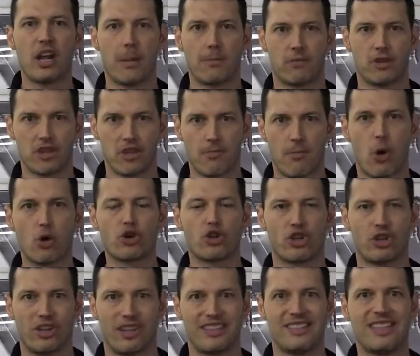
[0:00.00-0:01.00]
it up to the
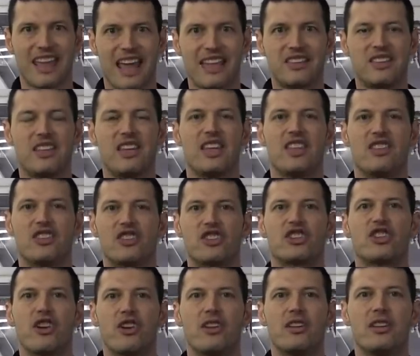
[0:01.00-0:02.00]
emotional intensity and the
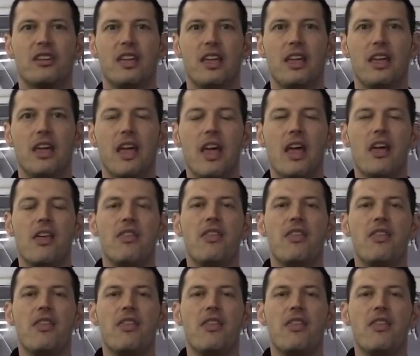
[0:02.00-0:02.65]
certainty,